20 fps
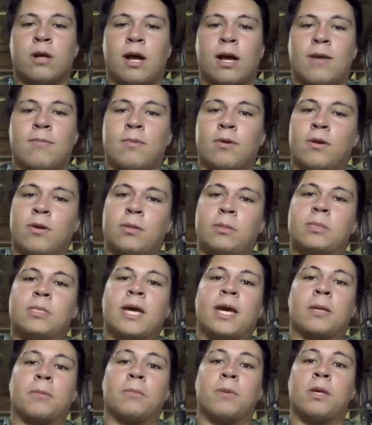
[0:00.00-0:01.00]
I'm your host,
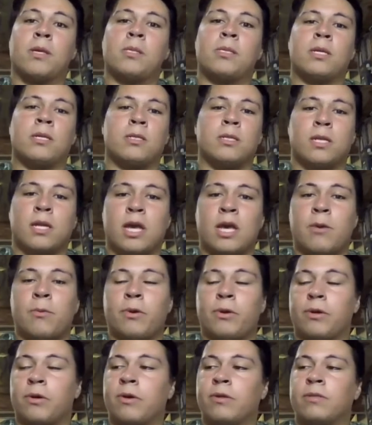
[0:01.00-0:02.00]
Zach Mace, and today
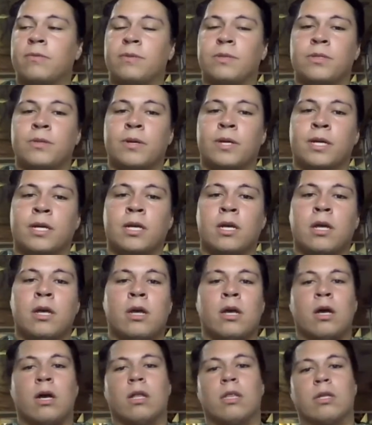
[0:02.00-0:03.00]
we are going to be doing
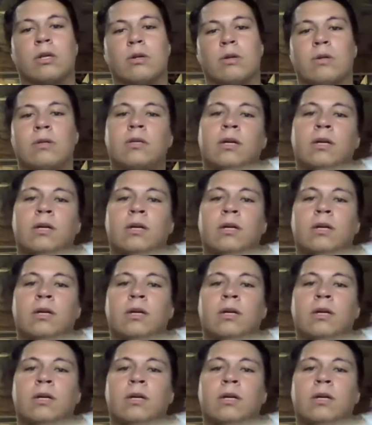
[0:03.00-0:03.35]
a little